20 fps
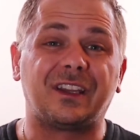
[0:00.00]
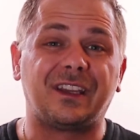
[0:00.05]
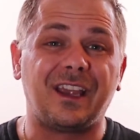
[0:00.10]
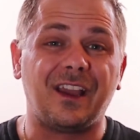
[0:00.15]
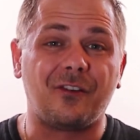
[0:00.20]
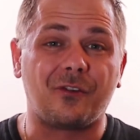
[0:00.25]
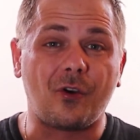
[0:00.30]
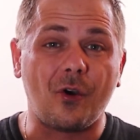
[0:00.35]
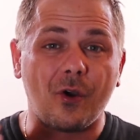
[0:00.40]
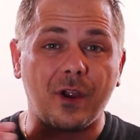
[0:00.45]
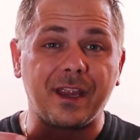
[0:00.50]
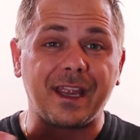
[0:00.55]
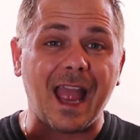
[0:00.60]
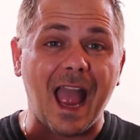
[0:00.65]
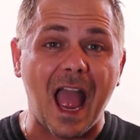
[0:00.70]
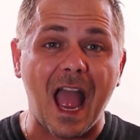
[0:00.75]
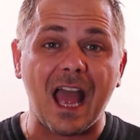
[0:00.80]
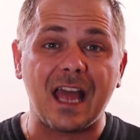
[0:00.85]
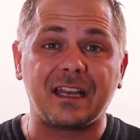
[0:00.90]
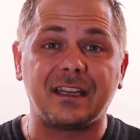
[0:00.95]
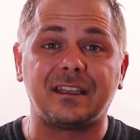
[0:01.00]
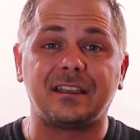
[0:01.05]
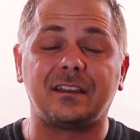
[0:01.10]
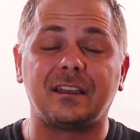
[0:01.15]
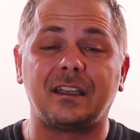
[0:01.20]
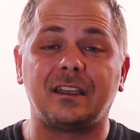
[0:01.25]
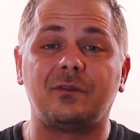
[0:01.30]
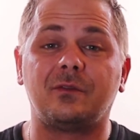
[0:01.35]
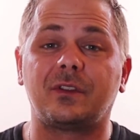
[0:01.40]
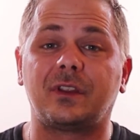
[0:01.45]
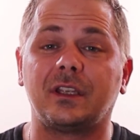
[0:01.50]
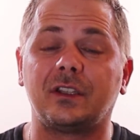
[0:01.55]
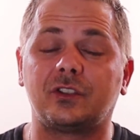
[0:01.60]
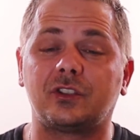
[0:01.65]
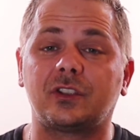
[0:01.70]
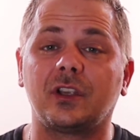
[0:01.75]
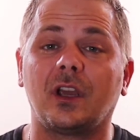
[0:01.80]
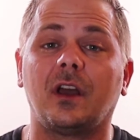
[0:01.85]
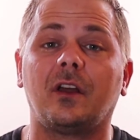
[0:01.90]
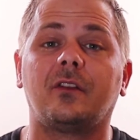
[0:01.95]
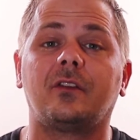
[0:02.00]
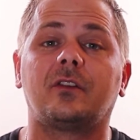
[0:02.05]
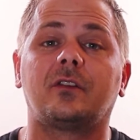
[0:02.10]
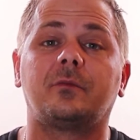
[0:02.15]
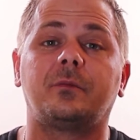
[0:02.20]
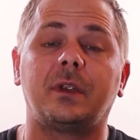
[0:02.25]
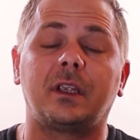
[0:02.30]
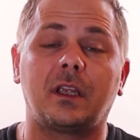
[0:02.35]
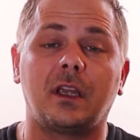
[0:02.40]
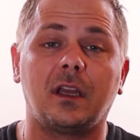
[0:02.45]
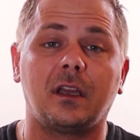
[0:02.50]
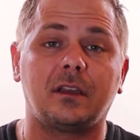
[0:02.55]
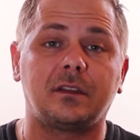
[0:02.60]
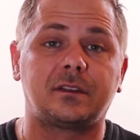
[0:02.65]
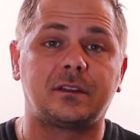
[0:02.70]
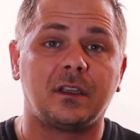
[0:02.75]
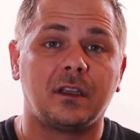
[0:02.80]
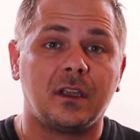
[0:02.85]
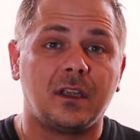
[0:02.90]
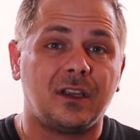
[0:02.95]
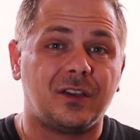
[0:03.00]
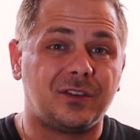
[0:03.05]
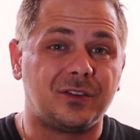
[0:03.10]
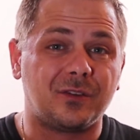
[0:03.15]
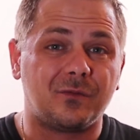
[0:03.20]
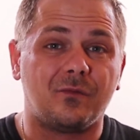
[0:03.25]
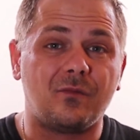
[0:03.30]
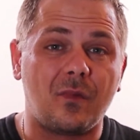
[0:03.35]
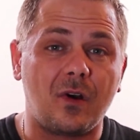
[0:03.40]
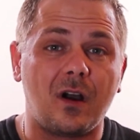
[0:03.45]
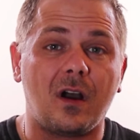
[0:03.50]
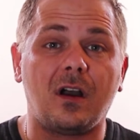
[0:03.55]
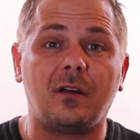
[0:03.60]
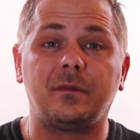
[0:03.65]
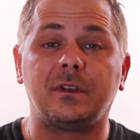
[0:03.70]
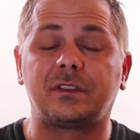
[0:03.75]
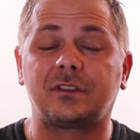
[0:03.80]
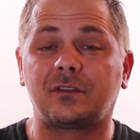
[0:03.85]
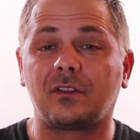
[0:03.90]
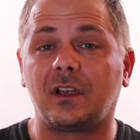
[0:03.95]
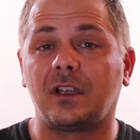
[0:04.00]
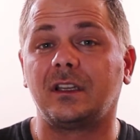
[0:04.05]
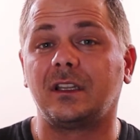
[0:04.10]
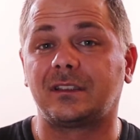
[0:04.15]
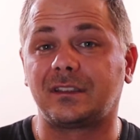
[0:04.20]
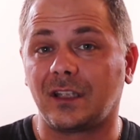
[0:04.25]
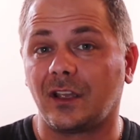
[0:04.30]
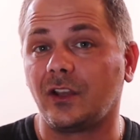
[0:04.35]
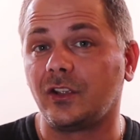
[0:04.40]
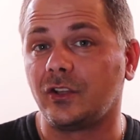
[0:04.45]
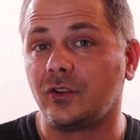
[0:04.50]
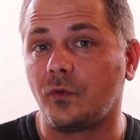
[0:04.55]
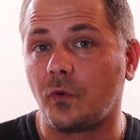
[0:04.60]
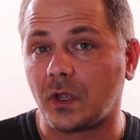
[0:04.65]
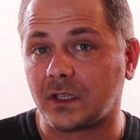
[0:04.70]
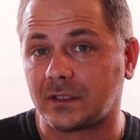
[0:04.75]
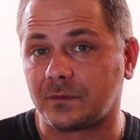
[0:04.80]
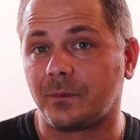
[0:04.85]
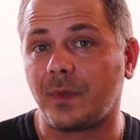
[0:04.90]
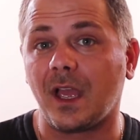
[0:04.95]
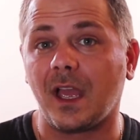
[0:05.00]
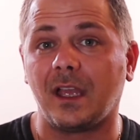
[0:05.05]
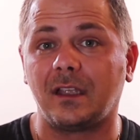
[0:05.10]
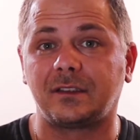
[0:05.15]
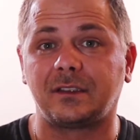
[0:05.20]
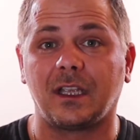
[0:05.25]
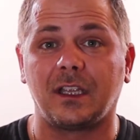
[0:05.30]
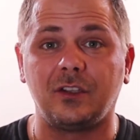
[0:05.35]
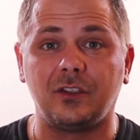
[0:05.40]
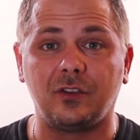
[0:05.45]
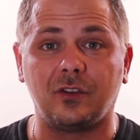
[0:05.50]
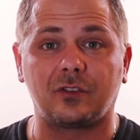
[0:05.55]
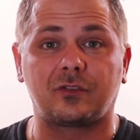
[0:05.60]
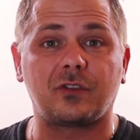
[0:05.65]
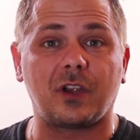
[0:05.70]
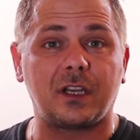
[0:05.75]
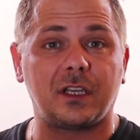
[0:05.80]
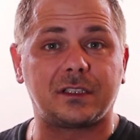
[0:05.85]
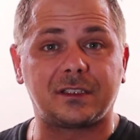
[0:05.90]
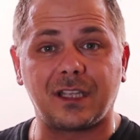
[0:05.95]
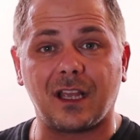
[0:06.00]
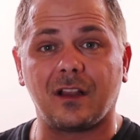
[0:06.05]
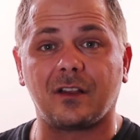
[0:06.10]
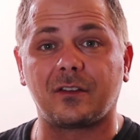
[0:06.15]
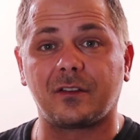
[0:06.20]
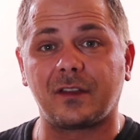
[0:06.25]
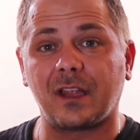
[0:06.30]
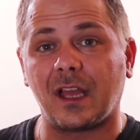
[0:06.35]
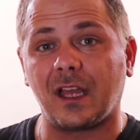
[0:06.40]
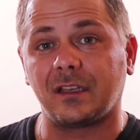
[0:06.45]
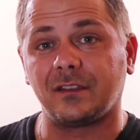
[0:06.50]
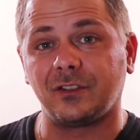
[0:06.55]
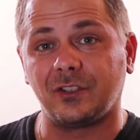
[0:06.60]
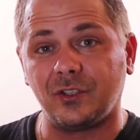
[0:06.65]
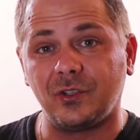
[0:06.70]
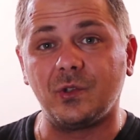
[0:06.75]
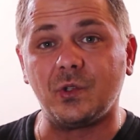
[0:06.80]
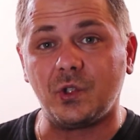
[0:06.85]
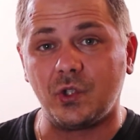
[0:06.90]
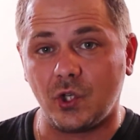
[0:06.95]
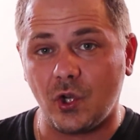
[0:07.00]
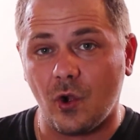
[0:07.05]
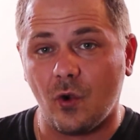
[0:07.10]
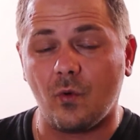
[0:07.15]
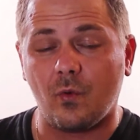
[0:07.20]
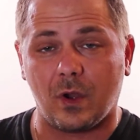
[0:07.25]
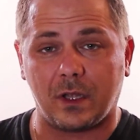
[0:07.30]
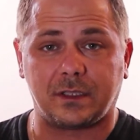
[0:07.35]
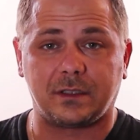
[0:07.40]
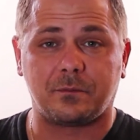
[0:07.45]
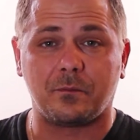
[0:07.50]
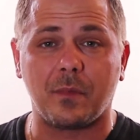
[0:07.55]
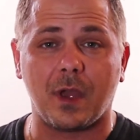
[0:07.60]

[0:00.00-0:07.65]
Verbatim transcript: going at it with each other because your mom is trying to tell you what's best and you're trying to tell her that you know what's